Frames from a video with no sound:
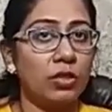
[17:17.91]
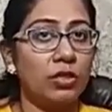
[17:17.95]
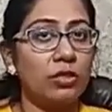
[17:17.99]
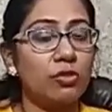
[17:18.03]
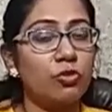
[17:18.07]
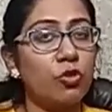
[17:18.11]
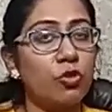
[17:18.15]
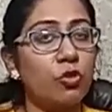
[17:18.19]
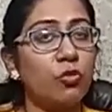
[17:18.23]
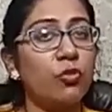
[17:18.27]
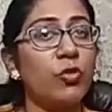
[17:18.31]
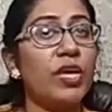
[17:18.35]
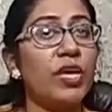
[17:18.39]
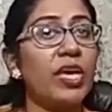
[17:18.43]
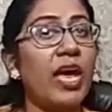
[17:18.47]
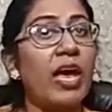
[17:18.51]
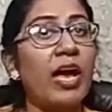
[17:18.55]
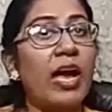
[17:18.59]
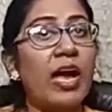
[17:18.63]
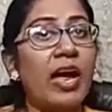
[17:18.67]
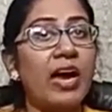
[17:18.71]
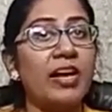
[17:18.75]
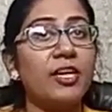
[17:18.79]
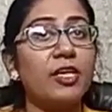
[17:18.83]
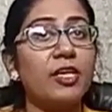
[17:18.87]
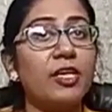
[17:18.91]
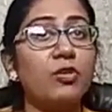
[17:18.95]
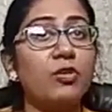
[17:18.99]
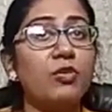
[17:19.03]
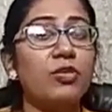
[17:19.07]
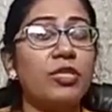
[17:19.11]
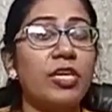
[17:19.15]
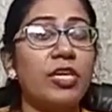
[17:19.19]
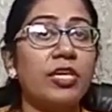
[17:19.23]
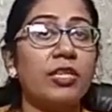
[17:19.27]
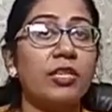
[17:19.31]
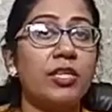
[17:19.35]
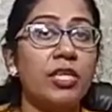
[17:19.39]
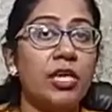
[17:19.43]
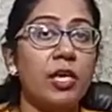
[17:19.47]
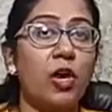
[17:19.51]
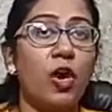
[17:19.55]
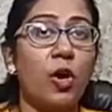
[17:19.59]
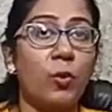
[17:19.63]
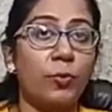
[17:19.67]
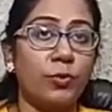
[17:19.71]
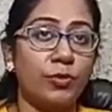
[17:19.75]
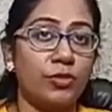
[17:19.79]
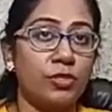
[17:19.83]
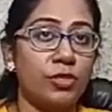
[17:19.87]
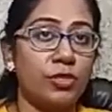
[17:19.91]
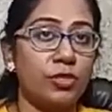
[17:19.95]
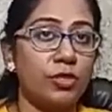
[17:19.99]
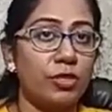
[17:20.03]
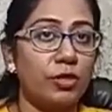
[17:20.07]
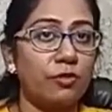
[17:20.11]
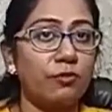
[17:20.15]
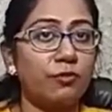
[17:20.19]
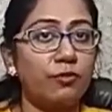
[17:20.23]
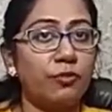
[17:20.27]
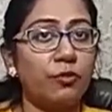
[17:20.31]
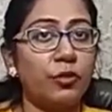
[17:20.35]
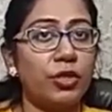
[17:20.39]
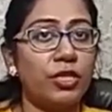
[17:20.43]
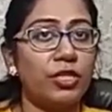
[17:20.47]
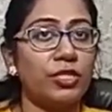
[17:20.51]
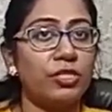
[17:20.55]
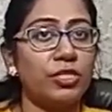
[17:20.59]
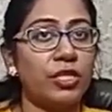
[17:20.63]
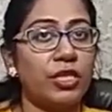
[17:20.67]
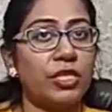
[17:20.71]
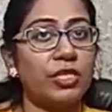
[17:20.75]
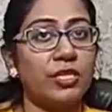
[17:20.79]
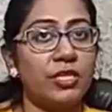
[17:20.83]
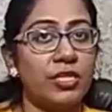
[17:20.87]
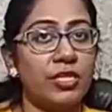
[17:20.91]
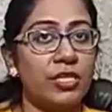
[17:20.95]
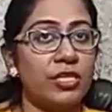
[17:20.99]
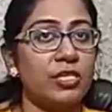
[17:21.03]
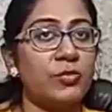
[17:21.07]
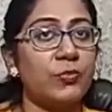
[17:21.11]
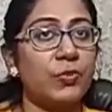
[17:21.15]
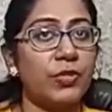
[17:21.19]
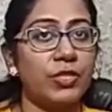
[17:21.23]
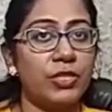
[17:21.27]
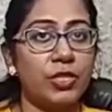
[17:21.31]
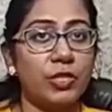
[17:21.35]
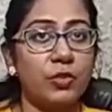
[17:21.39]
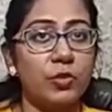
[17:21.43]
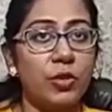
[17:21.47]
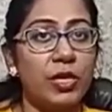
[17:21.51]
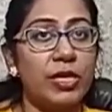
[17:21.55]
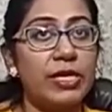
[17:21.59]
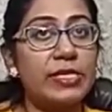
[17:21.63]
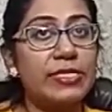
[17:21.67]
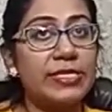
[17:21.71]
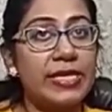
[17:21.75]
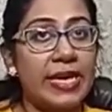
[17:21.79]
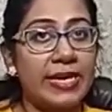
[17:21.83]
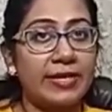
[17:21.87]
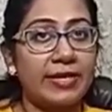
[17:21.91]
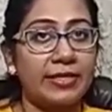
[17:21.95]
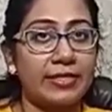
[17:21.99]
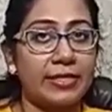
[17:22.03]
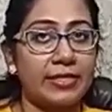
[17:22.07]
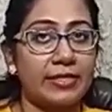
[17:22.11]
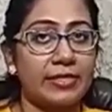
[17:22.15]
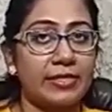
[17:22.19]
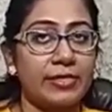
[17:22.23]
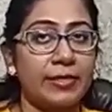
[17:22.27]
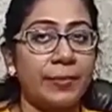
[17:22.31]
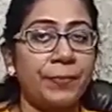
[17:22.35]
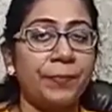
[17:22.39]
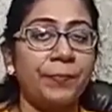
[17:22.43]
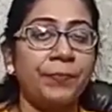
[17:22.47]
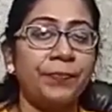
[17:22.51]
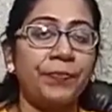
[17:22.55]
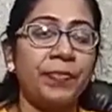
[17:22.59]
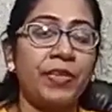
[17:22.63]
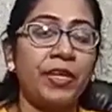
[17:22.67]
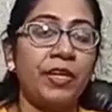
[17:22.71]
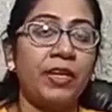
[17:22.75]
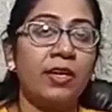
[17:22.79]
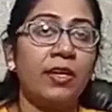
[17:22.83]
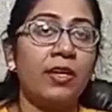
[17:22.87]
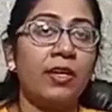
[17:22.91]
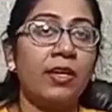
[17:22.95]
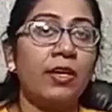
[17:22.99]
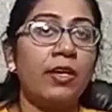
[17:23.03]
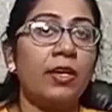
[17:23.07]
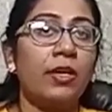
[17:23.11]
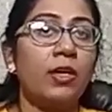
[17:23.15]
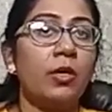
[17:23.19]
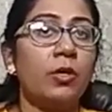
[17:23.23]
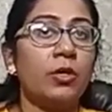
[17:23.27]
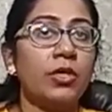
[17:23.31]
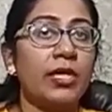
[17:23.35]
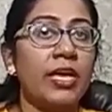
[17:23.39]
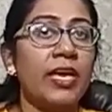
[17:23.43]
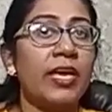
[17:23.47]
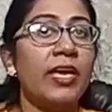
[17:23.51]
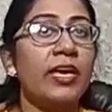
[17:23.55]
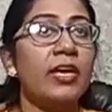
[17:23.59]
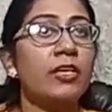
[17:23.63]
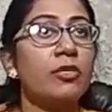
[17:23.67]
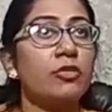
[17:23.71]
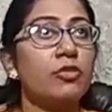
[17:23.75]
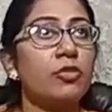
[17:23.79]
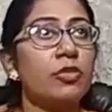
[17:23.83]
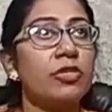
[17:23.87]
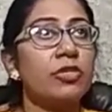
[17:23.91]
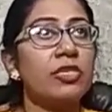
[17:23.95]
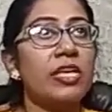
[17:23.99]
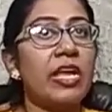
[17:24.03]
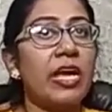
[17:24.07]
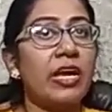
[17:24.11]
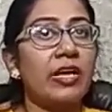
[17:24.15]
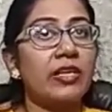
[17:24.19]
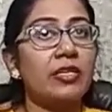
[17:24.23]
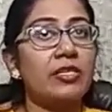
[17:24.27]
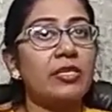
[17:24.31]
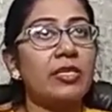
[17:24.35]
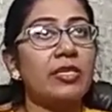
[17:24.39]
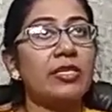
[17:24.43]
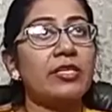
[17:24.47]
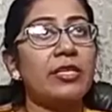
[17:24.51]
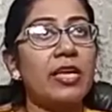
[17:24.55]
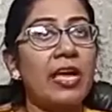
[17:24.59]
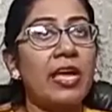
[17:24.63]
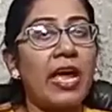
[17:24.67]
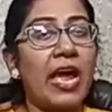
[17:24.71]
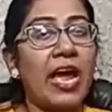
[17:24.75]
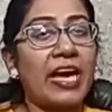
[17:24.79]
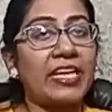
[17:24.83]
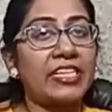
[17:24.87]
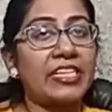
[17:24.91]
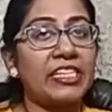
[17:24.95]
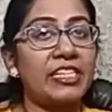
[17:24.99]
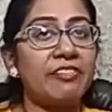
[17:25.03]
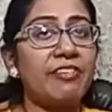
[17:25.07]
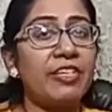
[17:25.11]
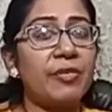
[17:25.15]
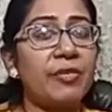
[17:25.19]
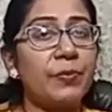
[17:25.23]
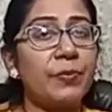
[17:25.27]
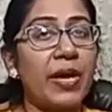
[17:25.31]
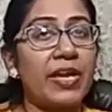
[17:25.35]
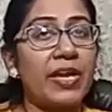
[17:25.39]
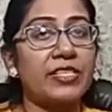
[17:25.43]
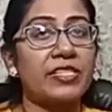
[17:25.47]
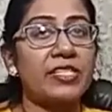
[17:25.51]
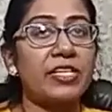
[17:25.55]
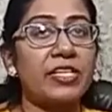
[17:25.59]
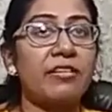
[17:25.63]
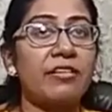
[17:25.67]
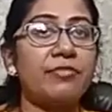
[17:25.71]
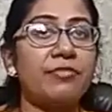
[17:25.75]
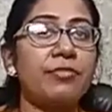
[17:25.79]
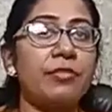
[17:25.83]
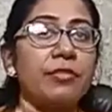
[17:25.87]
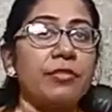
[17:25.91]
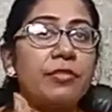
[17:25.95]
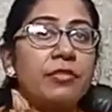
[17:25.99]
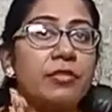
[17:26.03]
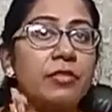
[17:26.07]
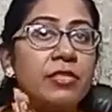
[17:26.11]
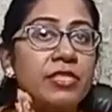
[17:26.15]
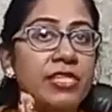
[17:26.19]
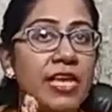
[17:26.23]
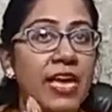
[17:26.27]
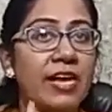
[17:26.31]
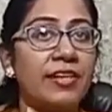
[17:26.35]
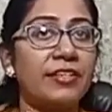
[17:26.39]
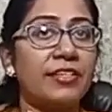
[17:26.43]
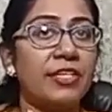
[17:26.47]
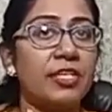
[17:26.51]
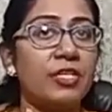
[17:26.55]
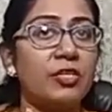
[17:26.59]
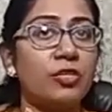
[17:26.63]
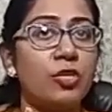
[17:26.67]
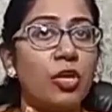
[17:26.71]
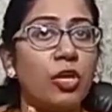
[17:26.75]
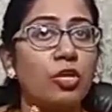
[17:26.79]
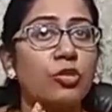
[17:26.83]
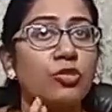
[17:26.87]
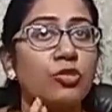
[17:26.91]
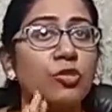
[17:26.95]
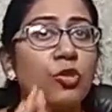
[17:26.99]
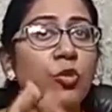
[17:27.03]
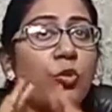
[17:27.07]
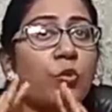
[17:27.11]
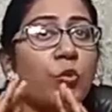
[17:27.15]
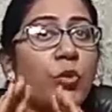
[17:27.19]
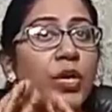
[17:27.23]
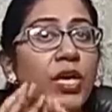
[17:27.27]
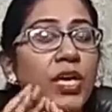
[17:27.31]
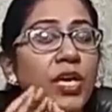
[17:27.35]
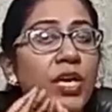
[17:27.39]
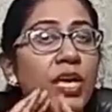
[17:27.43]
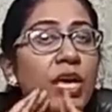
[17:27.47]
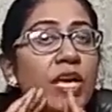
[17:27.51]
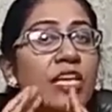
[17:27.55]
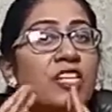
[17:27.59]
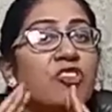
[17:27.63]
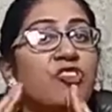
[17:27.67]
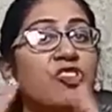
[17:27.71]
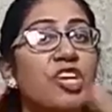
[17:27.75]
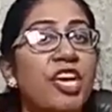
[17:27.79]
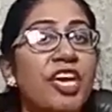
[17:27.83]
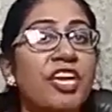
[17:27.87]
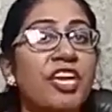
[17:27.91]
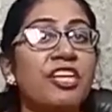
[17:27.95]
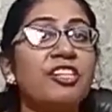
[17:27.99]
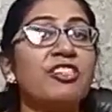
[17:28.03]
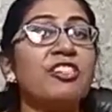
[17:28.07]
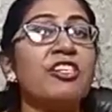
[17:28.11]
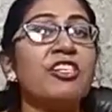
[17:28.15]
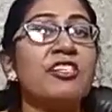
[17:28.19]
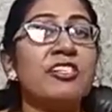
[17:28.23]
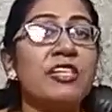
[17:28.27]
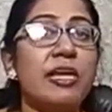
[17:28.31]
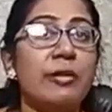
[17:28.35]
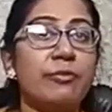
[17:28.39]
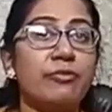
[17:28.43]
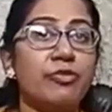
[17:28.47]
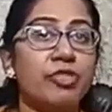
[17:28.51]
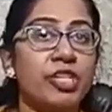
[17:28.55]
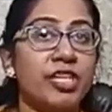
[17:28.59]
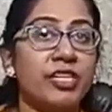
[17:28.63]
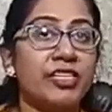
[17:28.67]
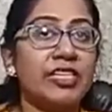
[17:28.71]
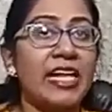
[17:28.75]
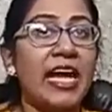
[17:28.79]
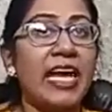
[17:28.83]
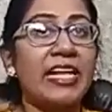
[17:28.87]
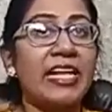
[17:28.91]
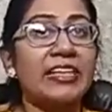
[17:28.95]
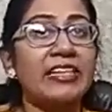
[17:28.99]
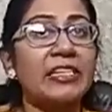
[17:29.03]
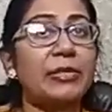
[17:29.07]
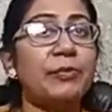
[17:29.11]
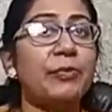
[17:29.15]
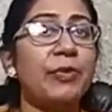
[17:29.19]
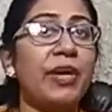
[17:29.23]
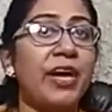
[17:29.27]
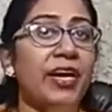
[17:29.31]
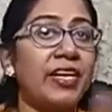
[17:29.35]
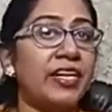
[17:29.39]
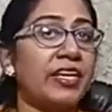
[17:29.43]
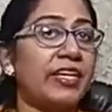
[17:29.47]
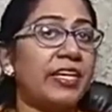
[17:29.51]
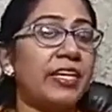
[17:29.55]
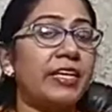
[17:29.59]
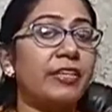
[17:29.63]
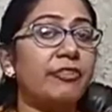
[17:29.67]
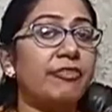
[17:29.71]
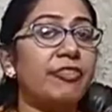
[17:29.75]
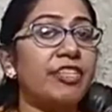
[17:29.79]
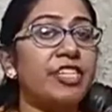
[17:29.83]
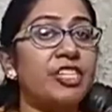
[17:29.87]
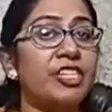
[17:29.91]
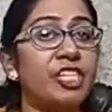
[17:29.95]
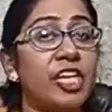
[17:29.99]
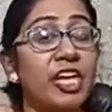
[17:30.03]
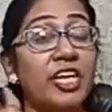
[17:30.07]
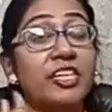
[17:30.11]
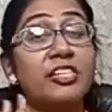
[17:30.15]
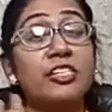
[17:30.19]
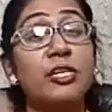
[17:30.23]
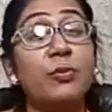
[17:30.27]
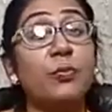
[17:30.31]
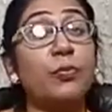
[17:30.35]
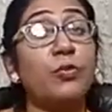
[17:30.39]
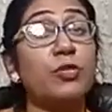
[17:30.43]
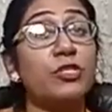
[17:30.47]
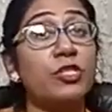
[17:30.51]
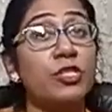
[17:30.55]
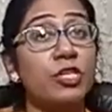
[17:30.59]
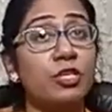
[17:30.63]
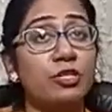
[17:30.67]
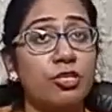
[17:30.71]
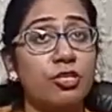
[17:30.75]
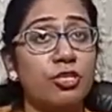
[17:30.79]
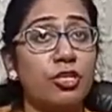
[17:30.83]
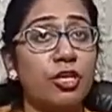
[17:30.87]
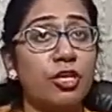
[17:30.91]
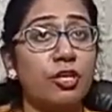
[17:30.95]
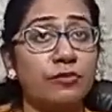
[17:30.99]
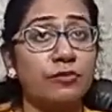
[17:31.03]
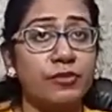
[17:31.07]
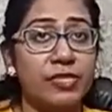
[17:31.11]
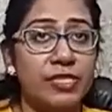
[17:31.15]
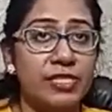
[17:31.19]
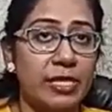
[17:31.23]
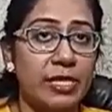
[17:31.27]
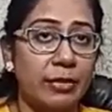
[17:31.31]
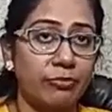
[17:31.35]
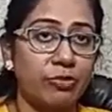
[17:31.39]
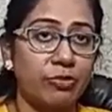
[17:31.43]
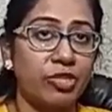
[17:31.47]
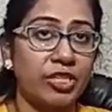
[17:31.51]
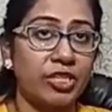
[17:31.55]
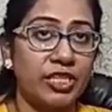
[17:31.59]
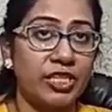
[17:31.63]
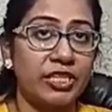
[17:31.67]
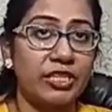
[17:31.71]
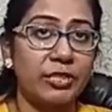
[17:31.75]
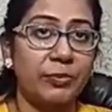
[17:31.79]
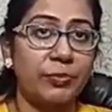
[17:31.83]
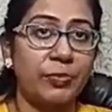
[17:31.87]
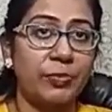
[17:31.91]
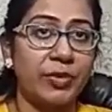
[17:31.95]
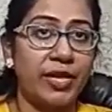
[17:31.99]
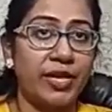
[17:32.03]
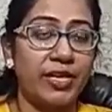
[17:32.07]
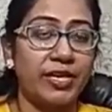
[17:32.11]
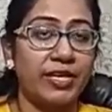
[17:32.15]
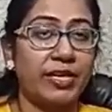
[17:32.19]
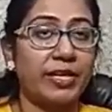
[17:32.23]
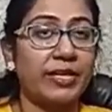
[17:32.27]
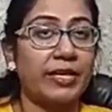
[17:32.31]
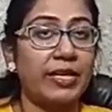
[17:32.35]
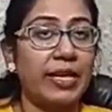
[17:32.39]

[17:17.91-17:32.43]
So we are using the opposite of foolish in this particular sentence. Okay, so in active and passive sentence also, we change the subject and the predicate. We change the position of the subject and the predicate.